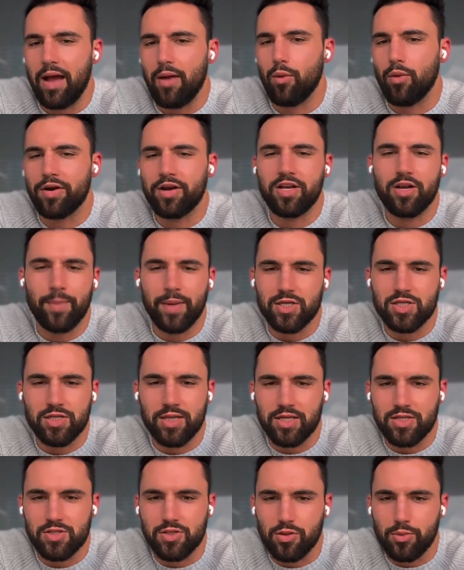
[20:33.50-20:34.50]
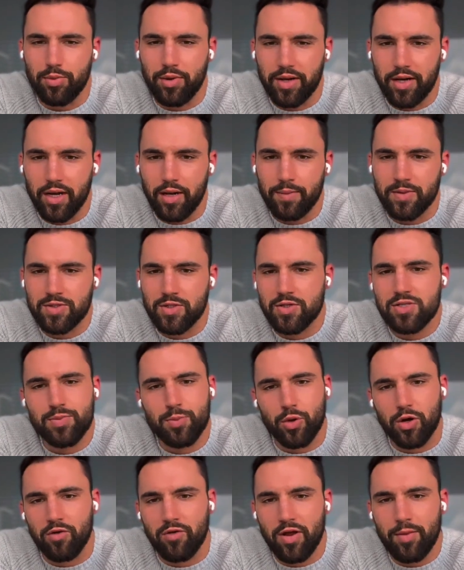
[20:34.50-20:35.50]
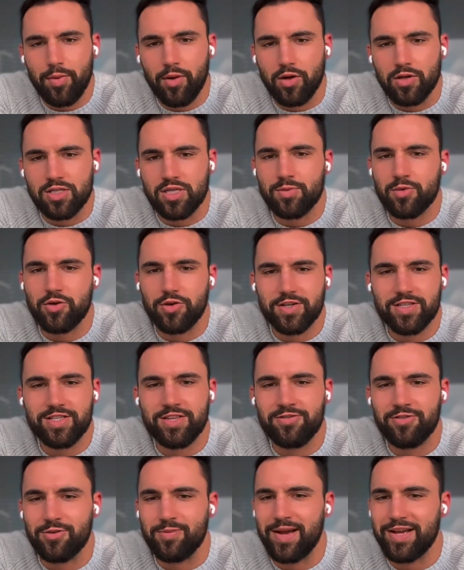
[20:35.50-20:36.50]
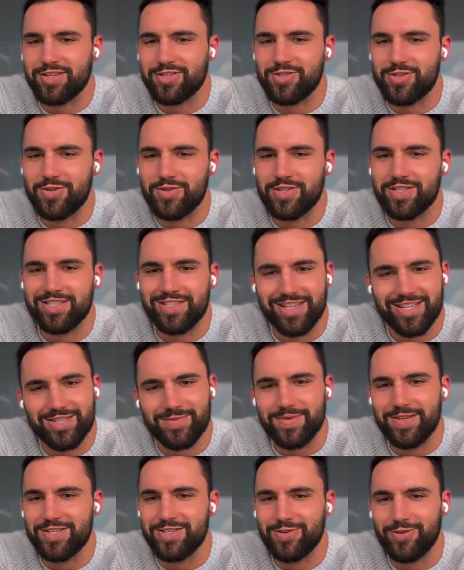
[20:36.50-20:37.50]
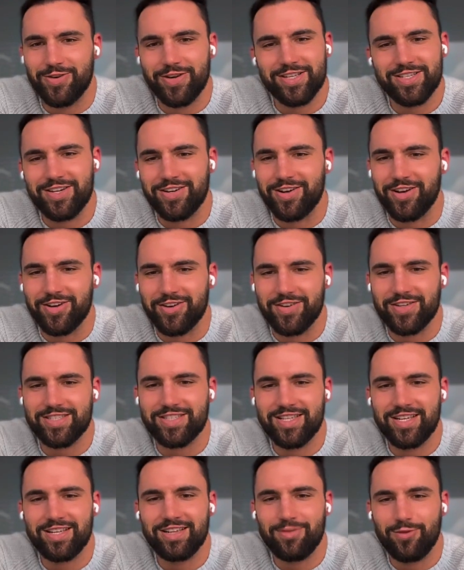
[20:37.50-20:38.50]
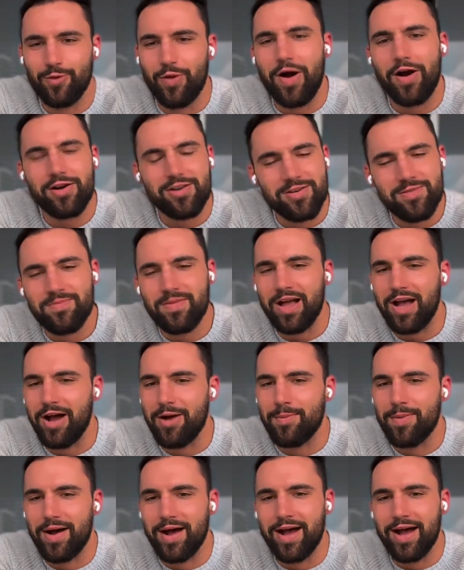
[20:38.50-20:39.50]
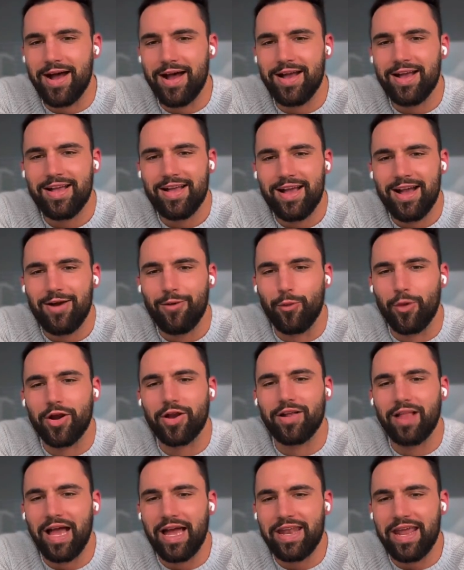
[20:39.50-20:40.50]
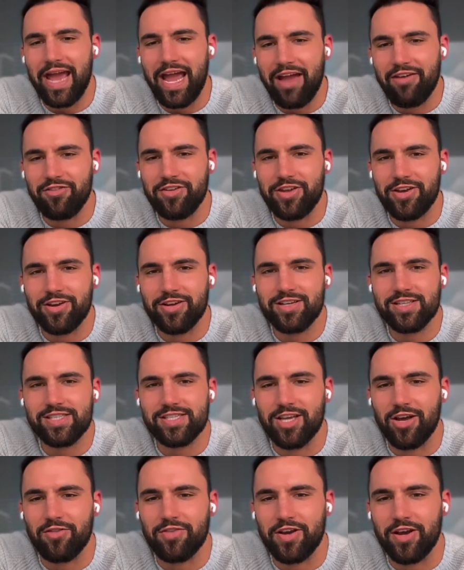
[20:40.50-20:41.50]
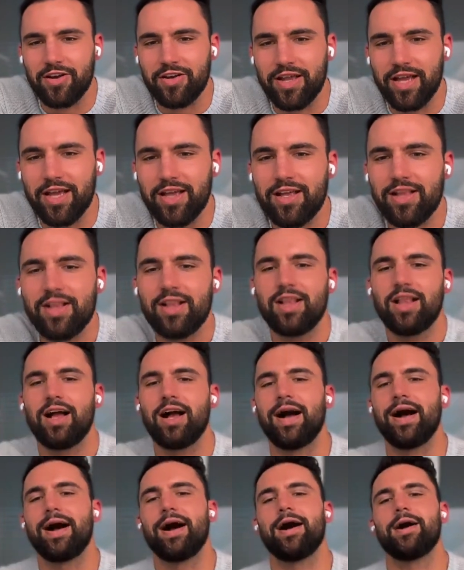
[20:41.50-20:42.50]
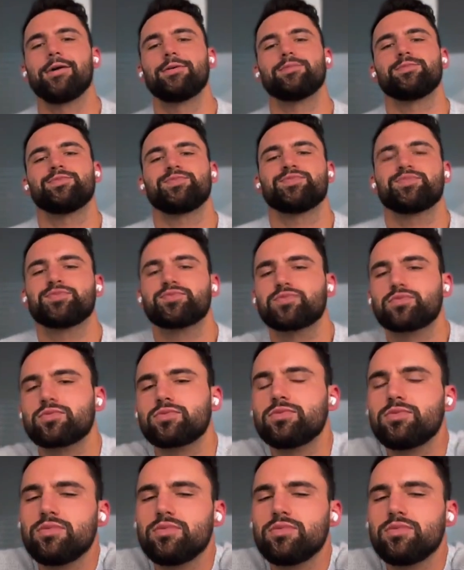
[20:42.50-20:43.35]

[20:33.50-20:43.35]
yeah, I wanted to mention that too, but um, it's so supportive. I apologize. I'm Kristen from Massachusetts. Nice to meet you. What is going on, Kristen? Welcome. I'm. Uh, we're glad to have you here. Self care day. Um,